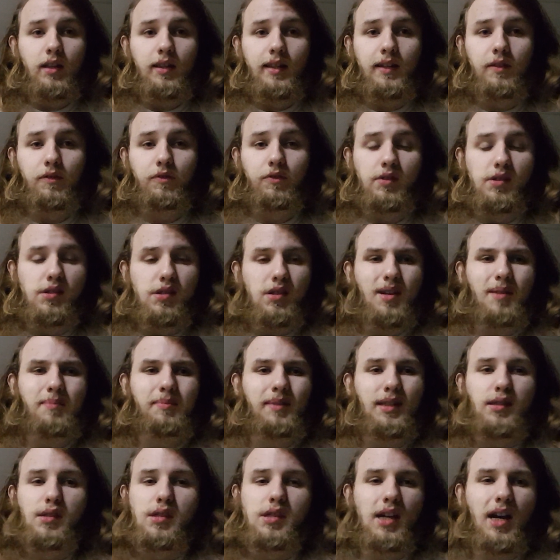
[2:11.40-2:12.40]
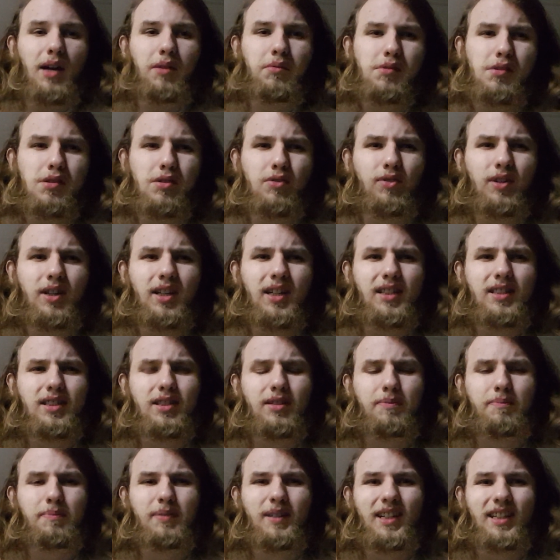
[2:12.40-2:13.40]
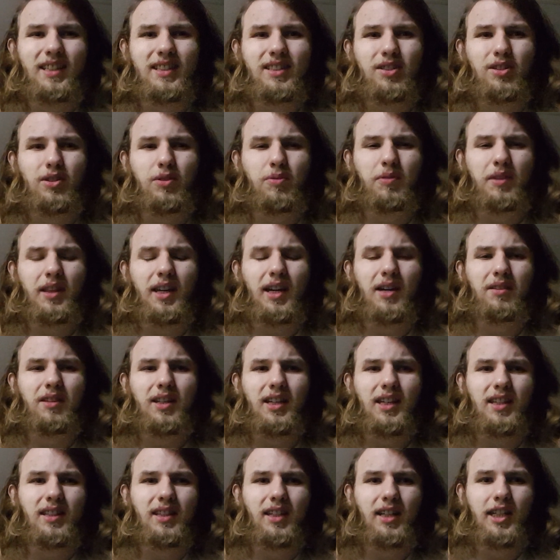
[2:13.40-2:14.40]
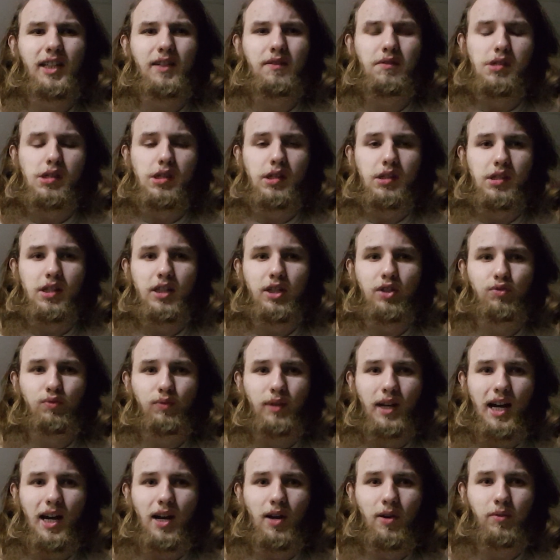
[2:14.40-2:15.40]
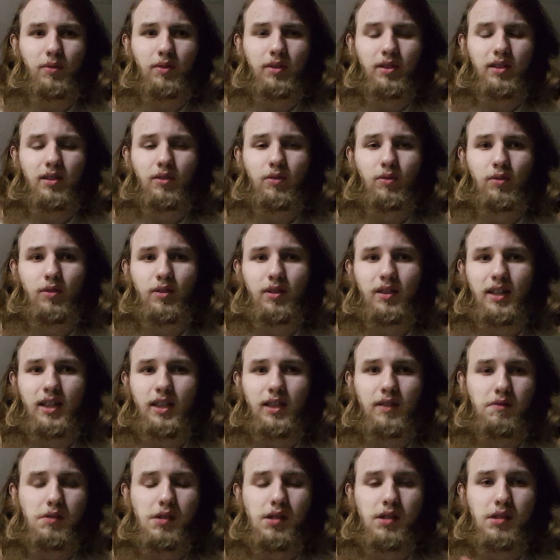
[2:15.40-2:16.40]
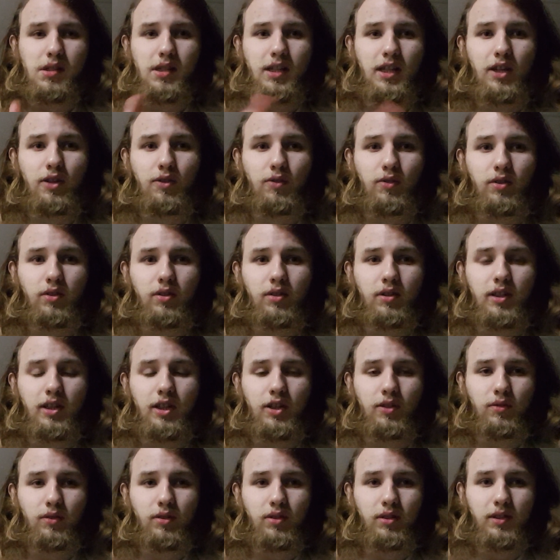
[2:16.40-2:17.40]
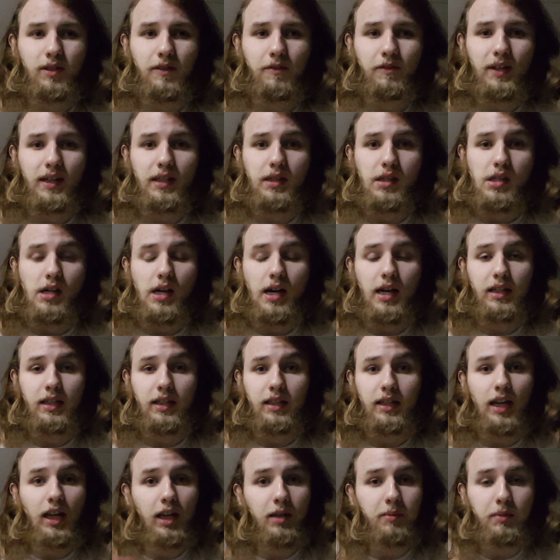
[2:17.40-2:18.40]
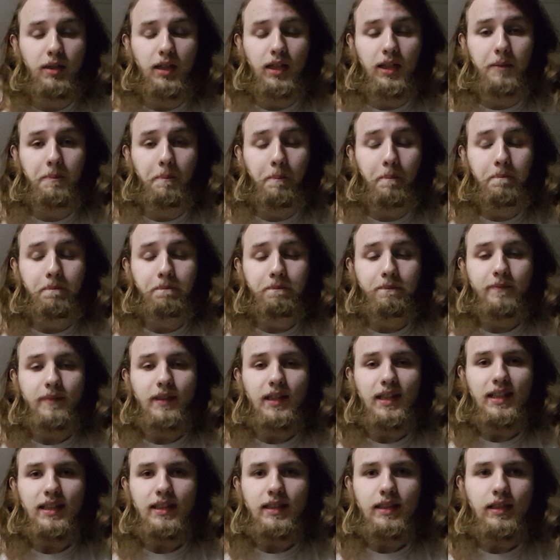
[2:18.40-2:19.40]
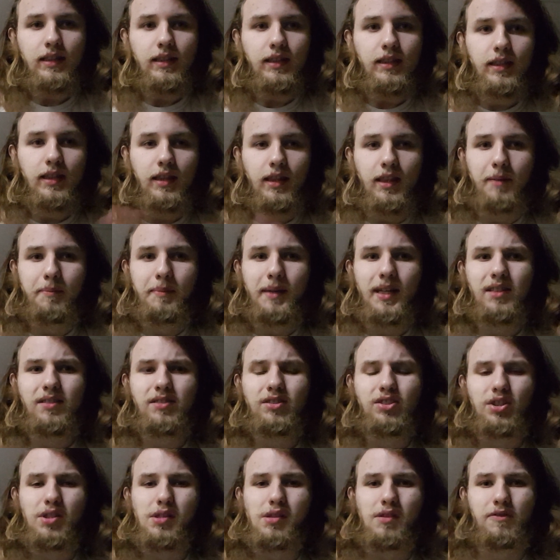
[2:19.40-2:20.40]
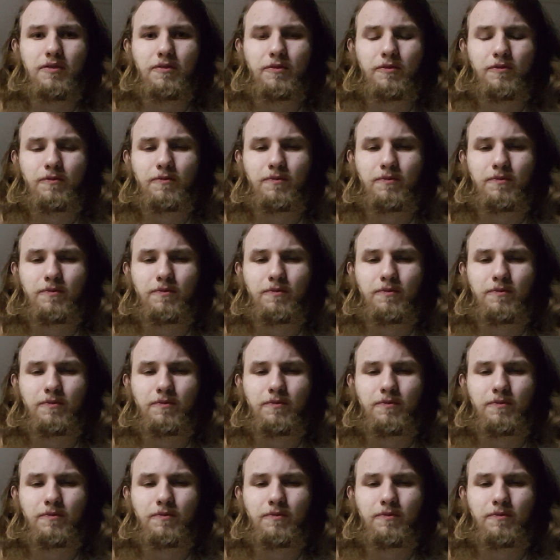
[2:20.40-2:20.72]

Now, for some, that sounds great, but without like a negative 60 ground or negative 60 aerial defense on an enemy, the medal just